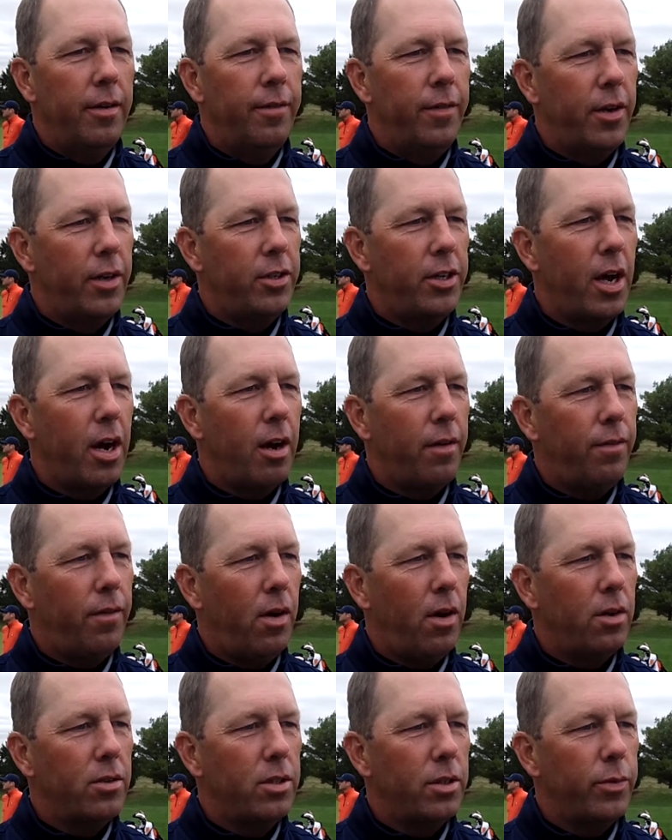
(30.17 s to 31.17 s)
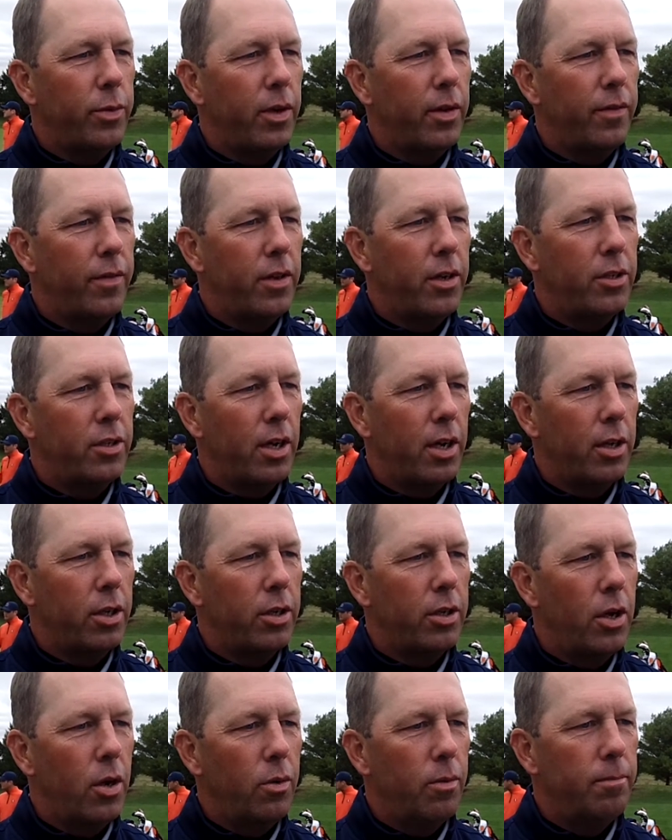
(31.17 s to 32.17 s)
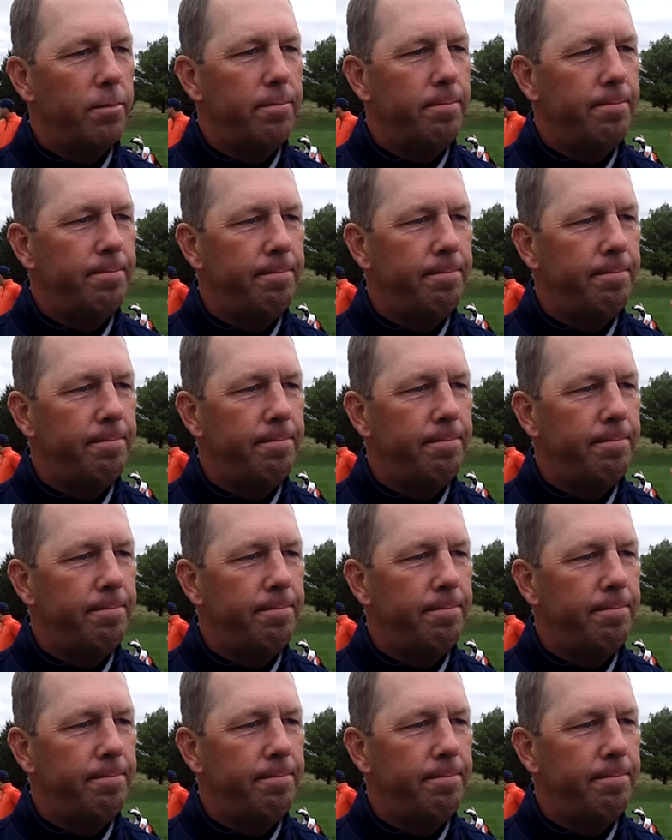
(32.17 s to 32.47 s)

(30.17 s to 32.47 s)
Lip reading: finish out our fall and see if we can finish on a good note.